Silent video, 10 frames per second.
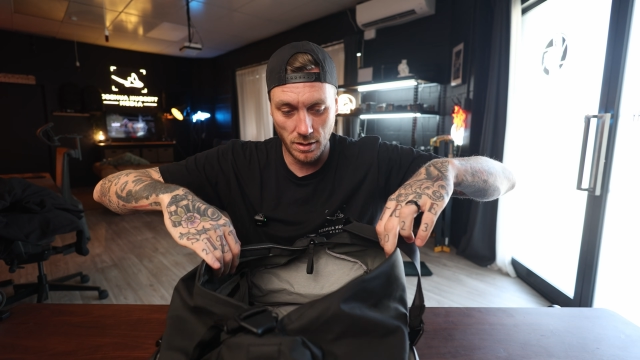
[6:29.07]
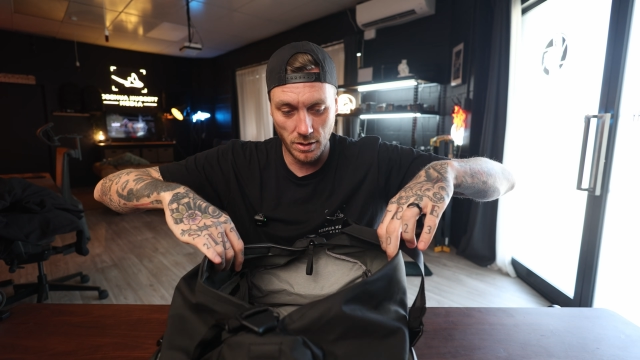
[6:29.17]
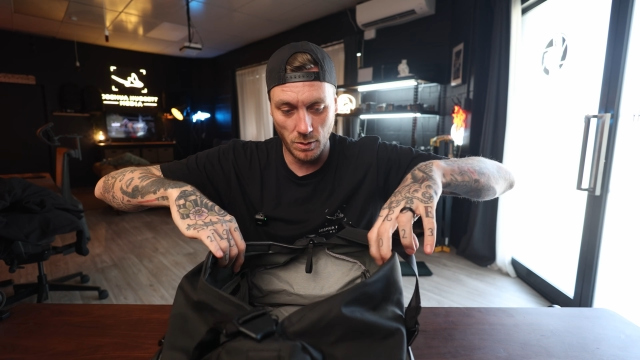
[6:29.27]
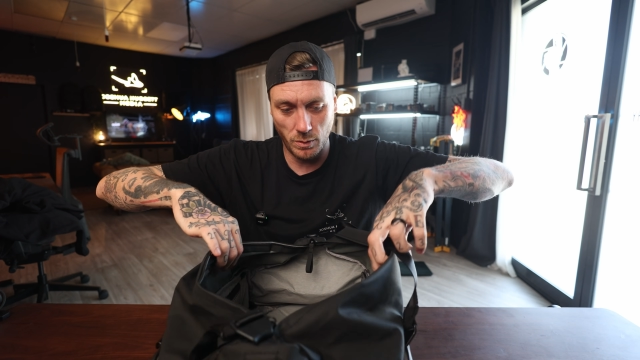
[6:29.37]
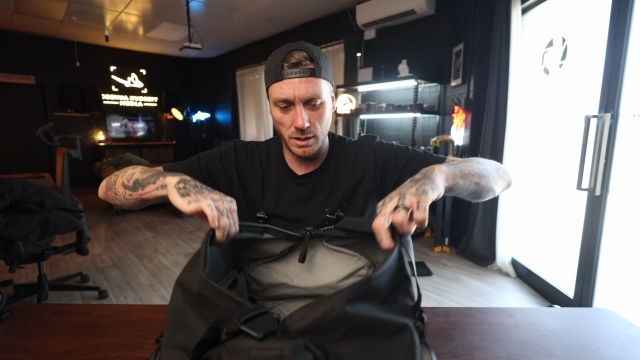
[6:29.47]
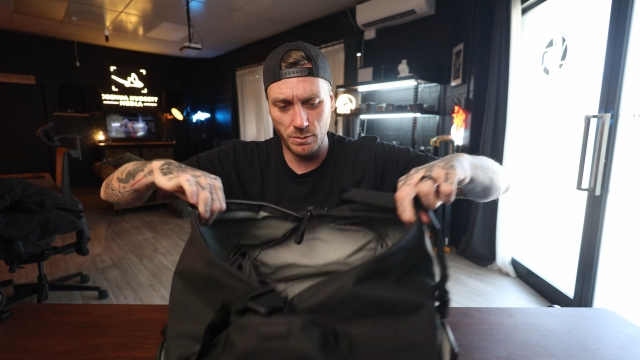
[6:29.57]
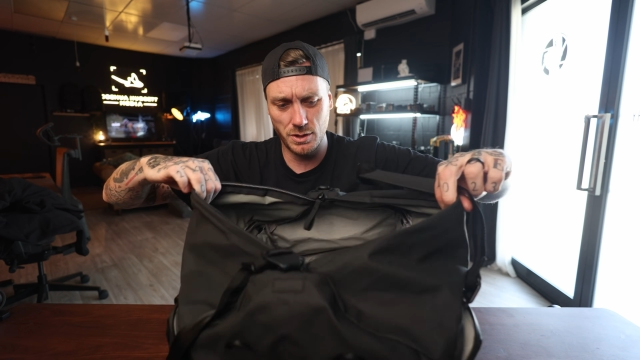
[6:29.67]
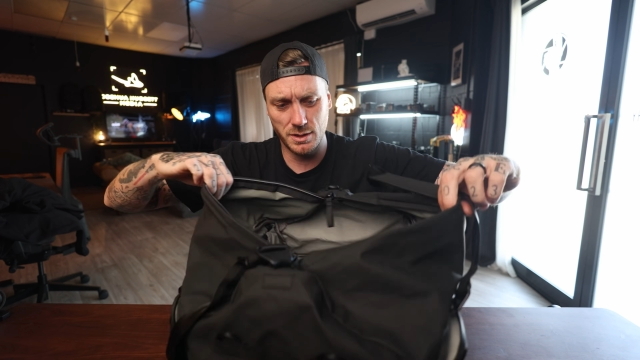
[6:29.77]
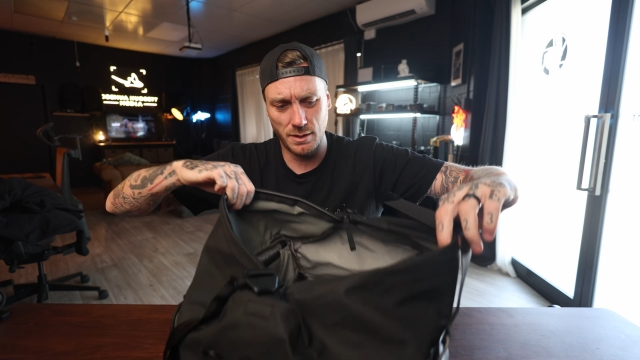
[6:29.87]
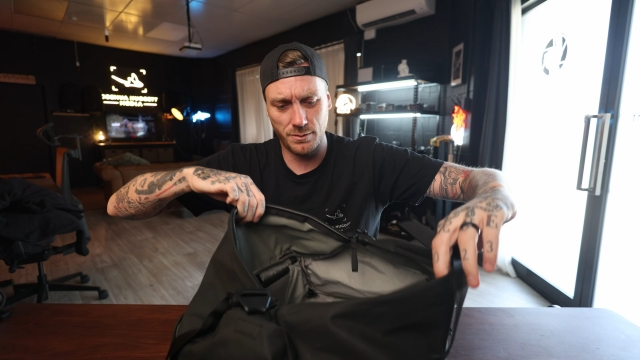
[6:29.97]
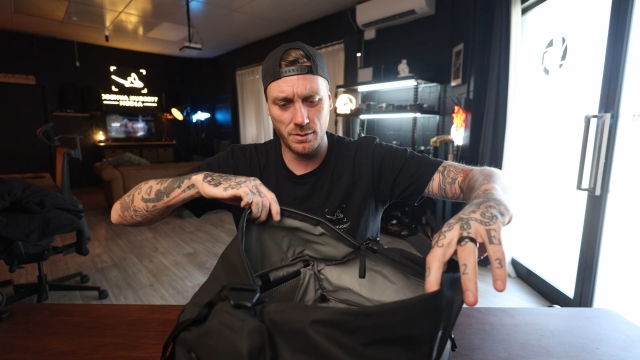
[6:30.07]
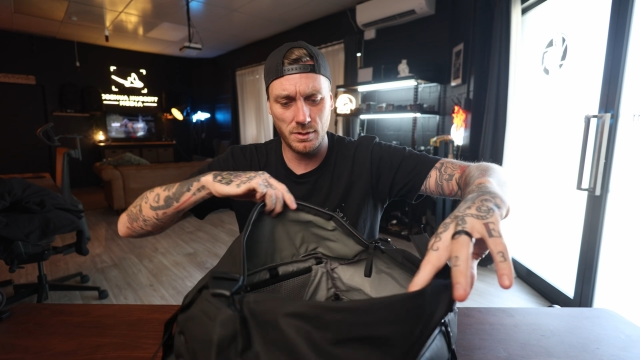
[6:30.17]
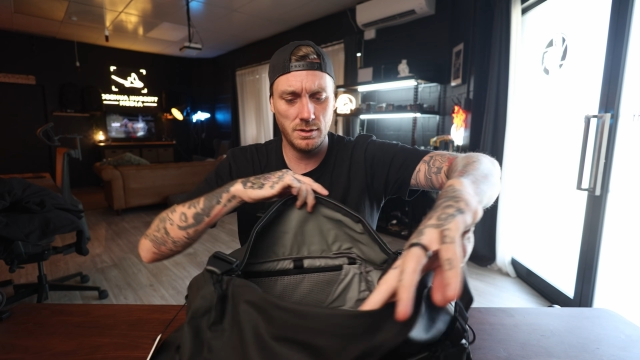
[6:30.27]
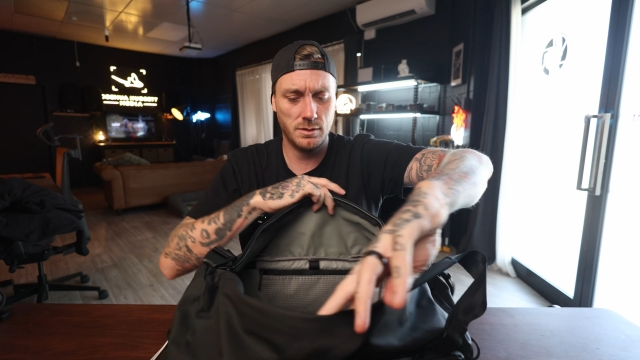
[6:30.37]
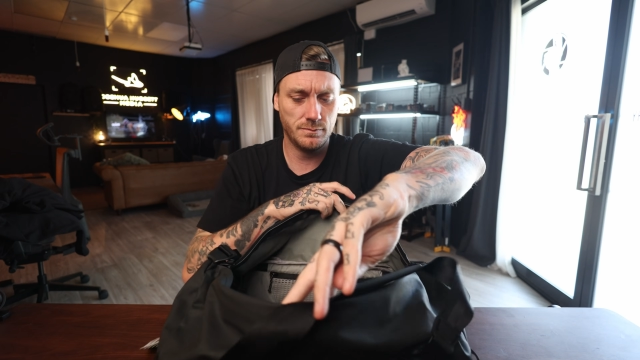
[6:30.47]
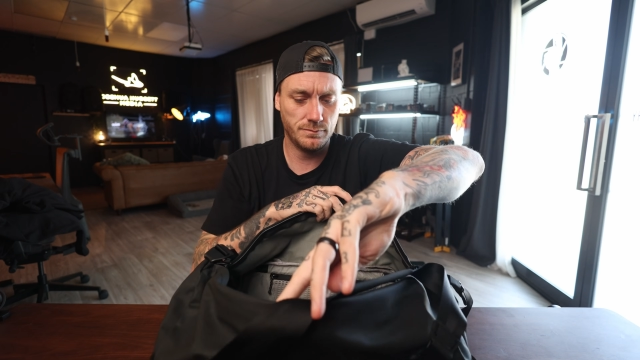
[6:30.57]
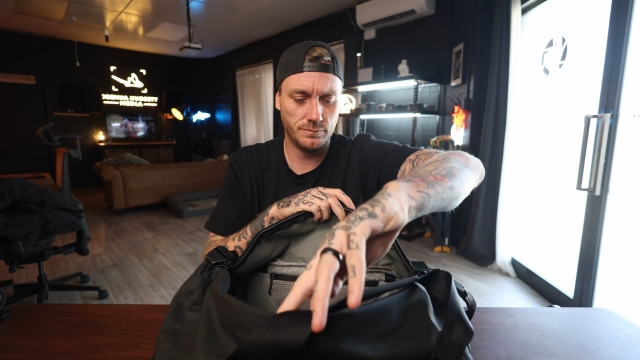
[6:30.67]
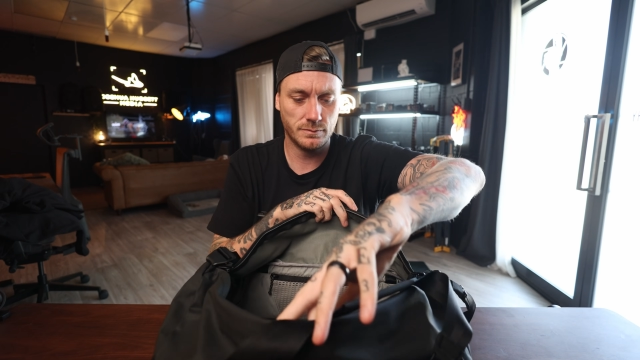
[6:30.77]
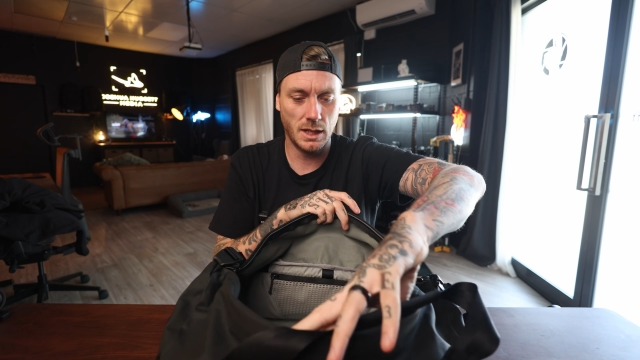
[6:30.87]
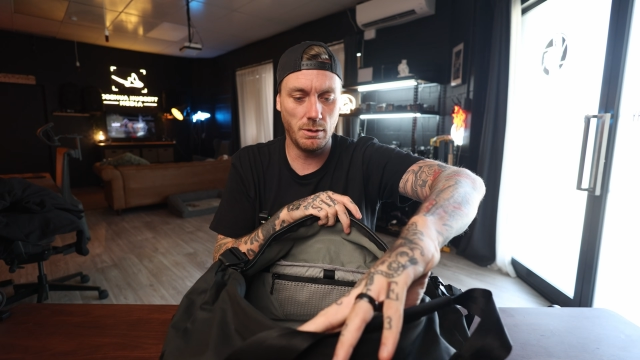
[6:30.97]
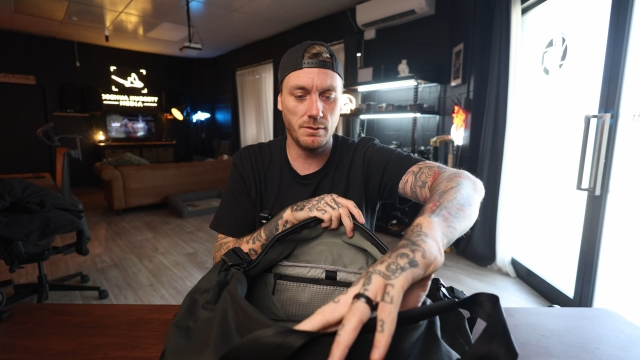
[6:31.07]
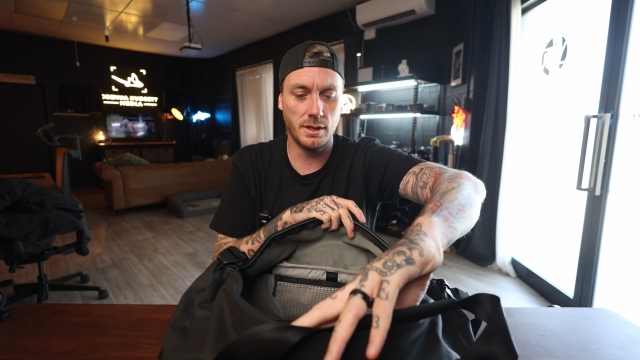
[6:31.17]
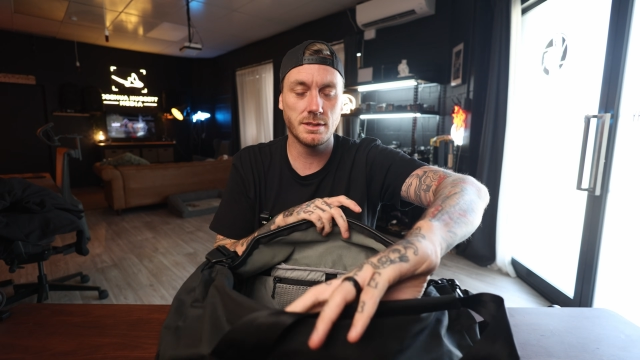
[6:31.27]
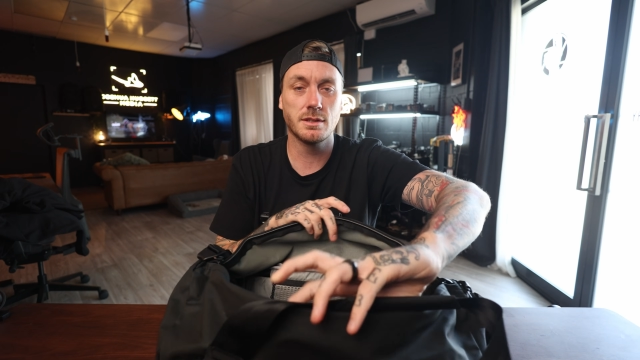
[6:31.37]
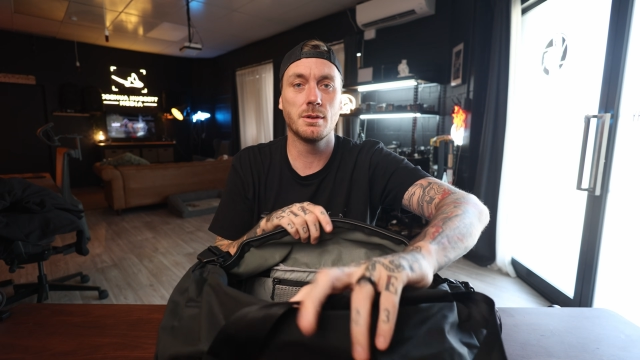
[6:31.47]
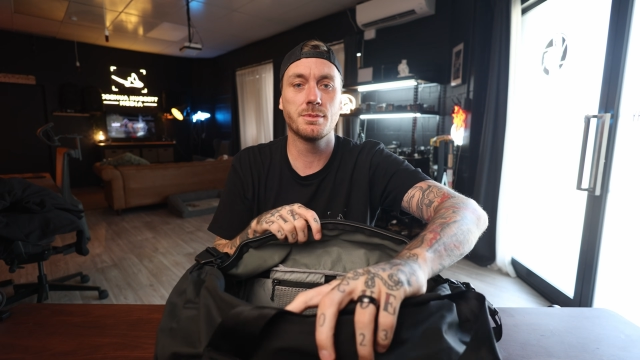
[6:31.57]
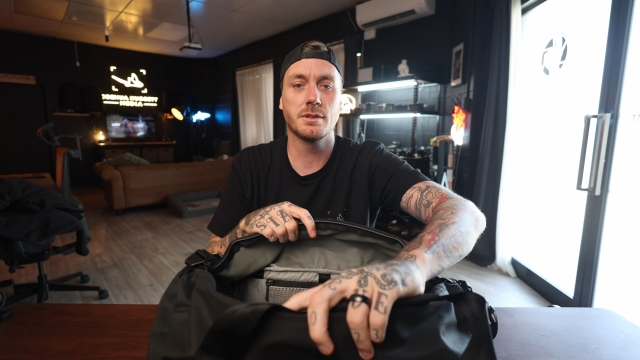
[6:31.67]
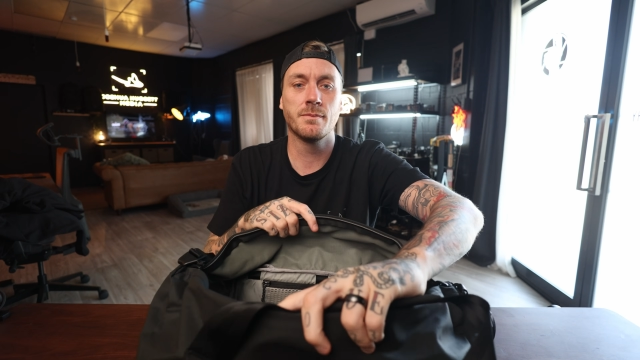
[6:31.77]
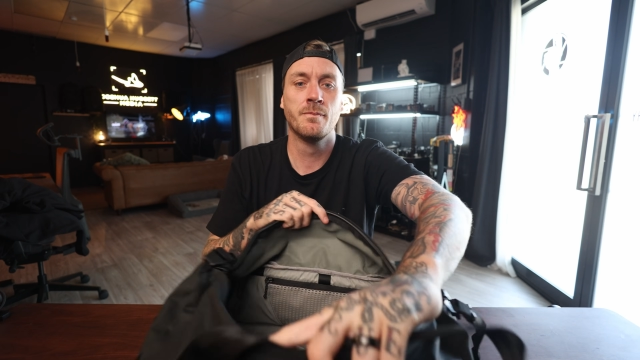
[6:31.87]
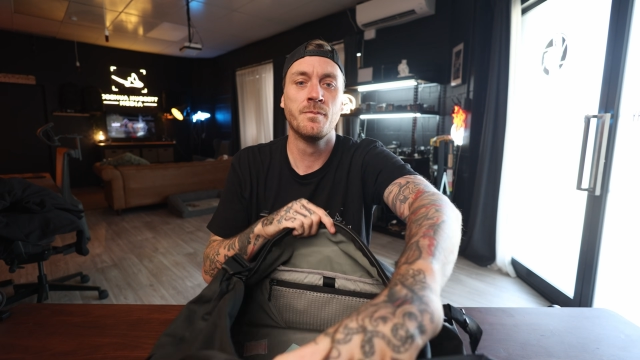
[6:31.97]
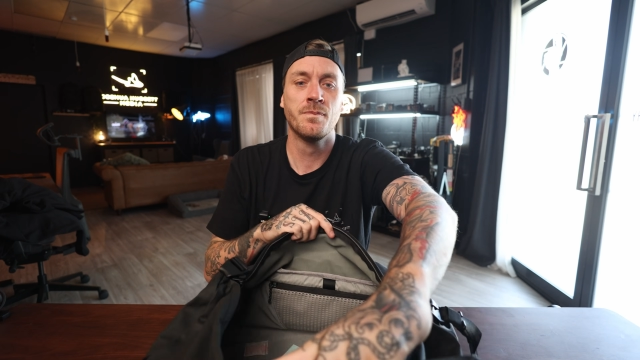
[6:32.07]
I don't know what you would use that for. However, that's an option.